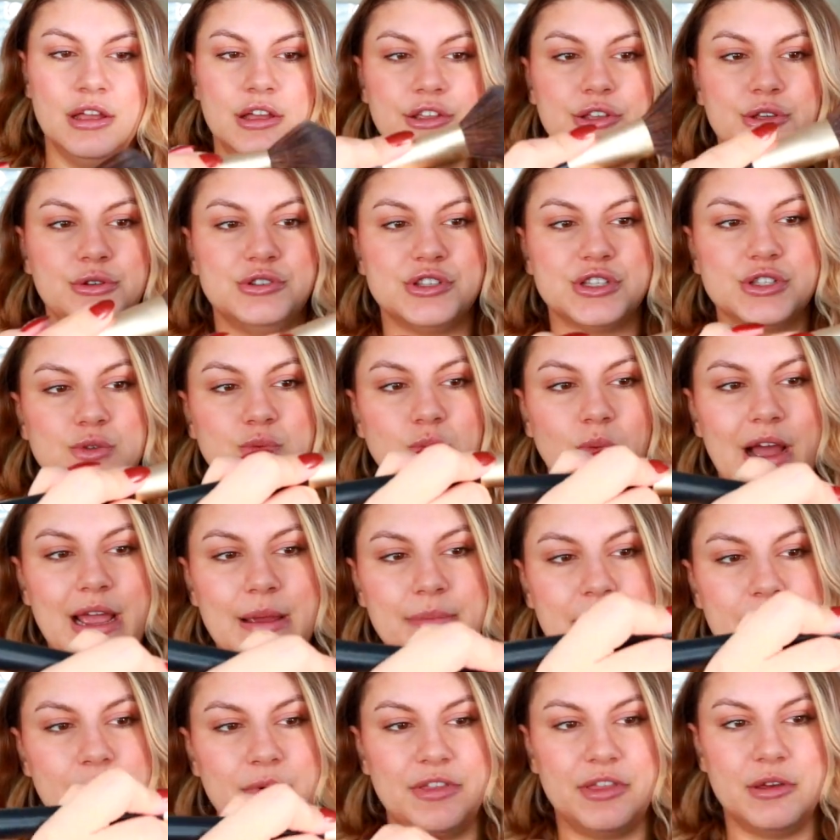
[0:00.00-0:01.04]
you
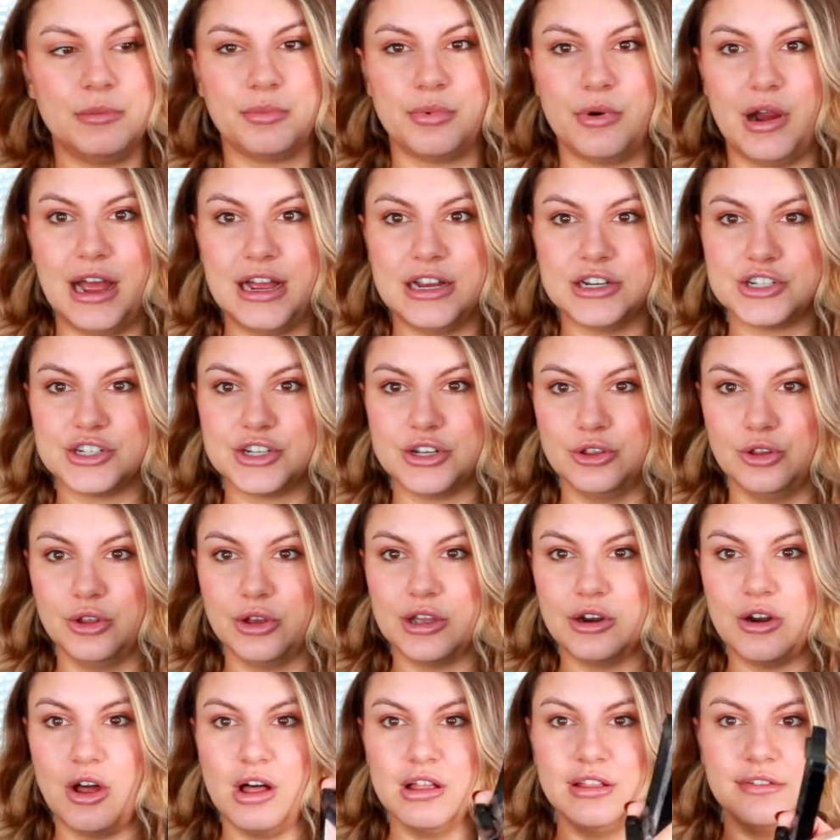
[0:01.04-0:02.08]
swipe it with a brush, look
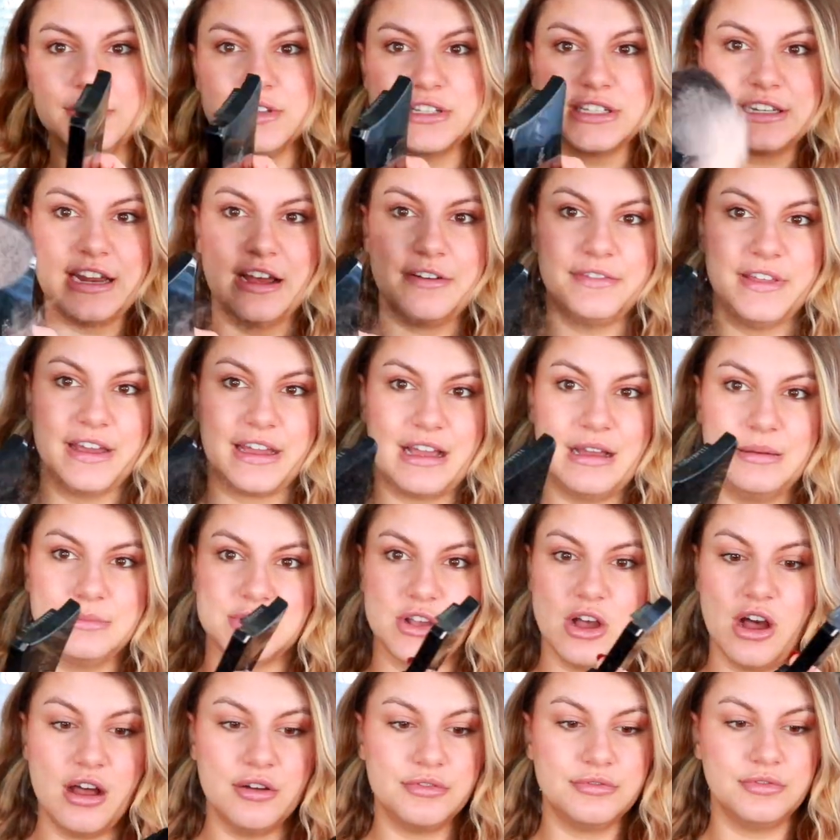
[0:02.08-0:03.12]
at all of the stuff that comes
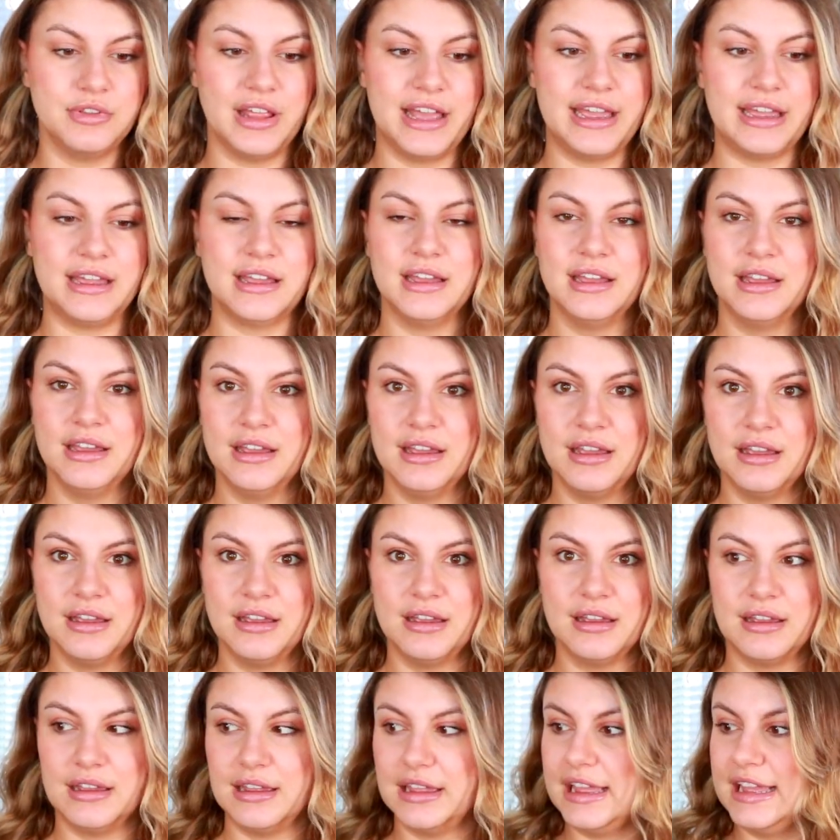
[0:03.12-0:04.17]
off. Like
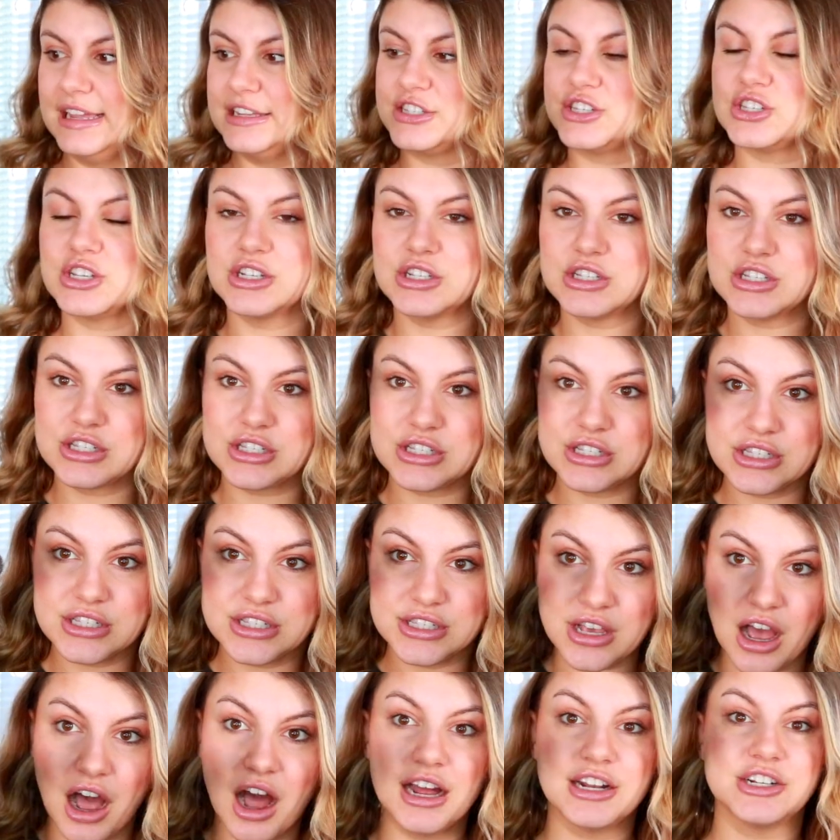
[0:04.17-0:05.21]
it's
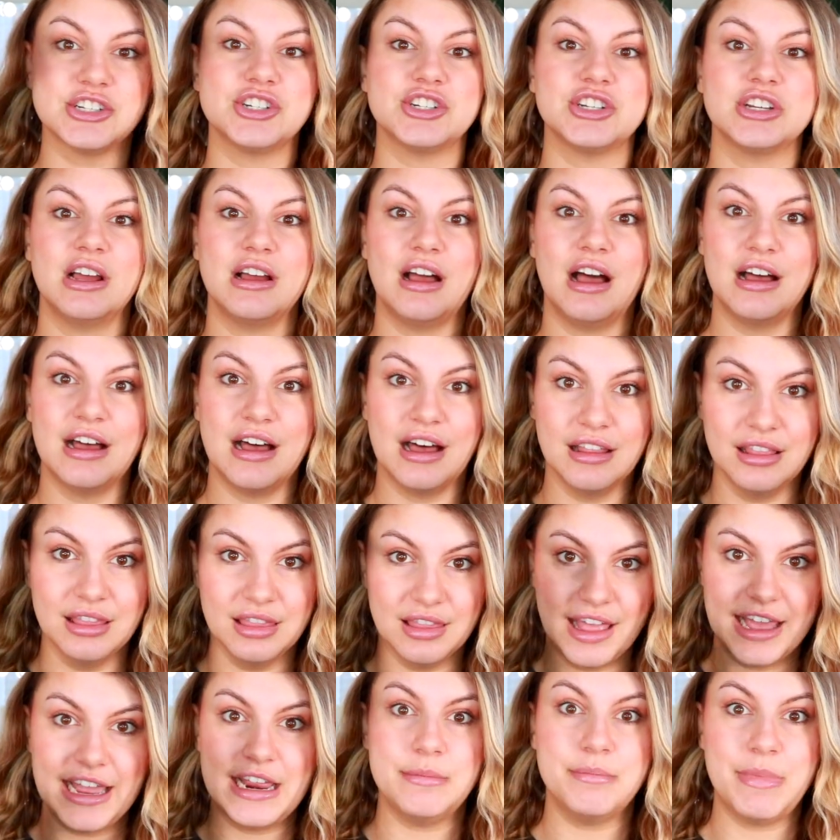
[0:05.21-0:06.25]
such a
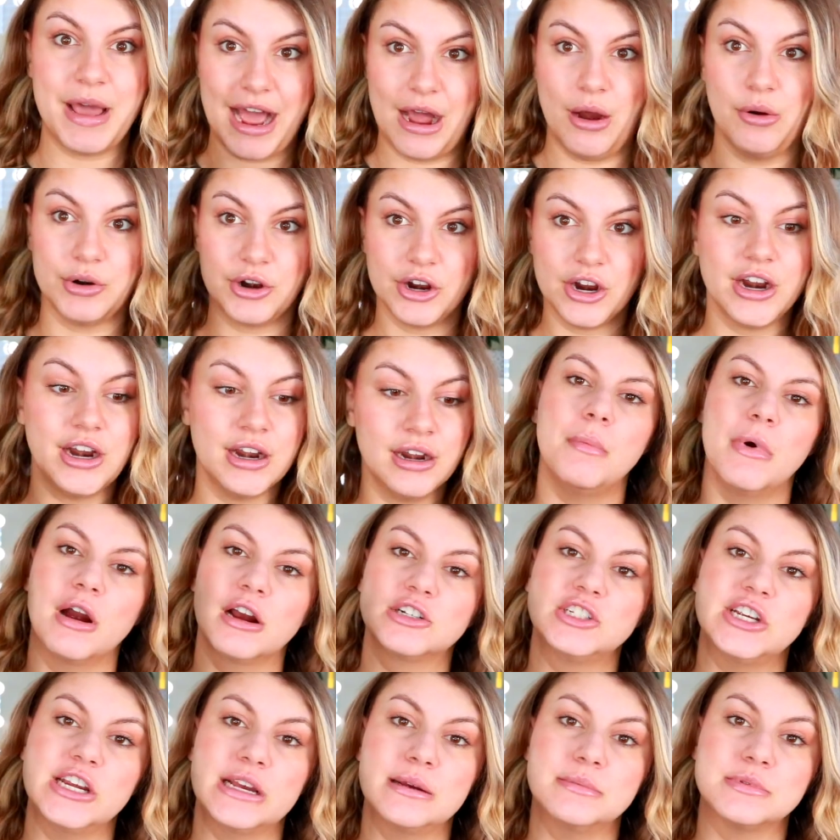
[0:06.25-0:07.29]
light powder.
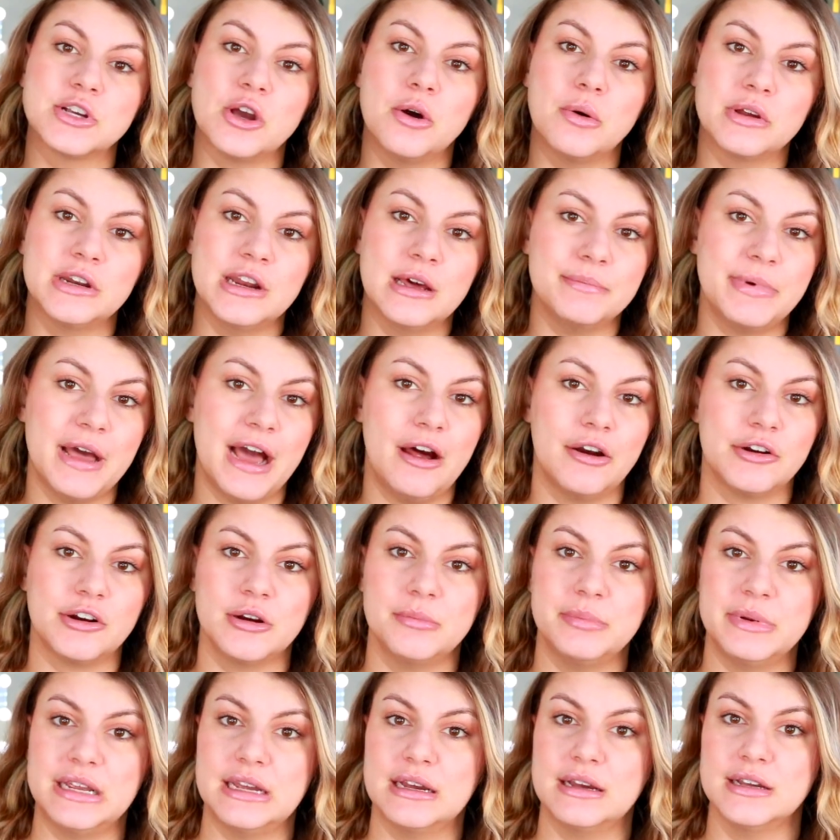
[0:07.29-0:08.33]
Marc Jacobs coconut powder
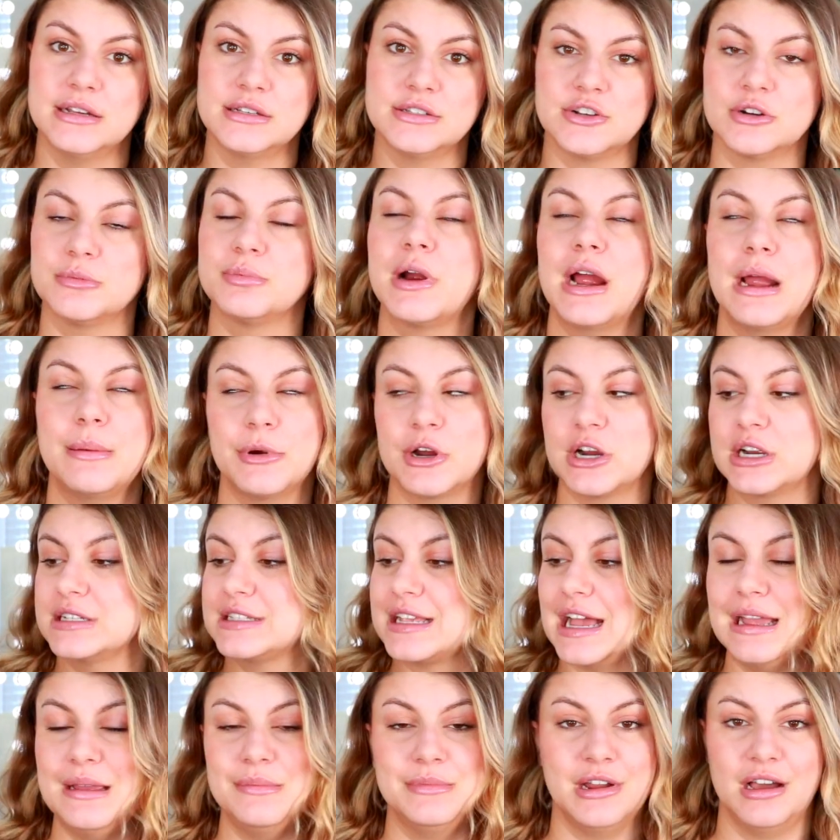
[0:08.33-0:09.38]
because, or primer, because
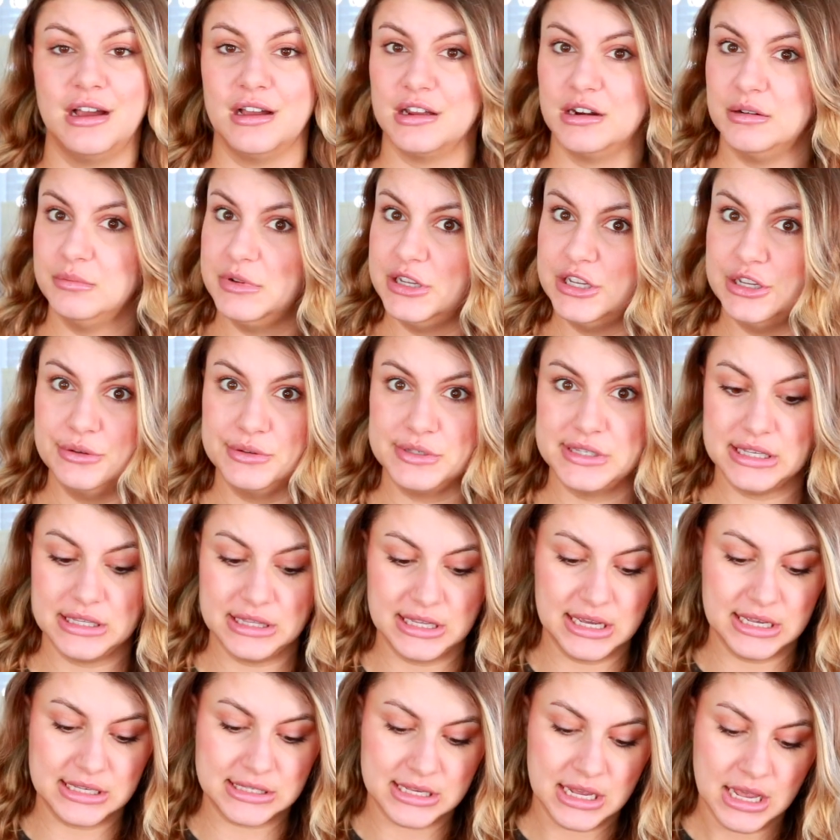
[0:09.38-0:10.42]
I am not going to be using
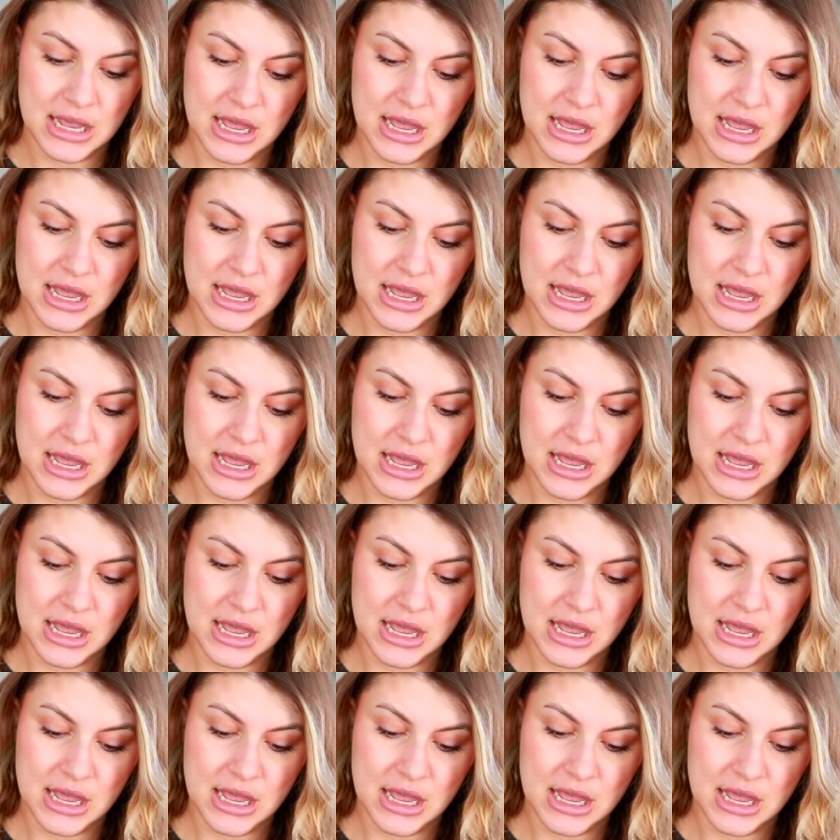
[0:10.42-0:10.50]
this.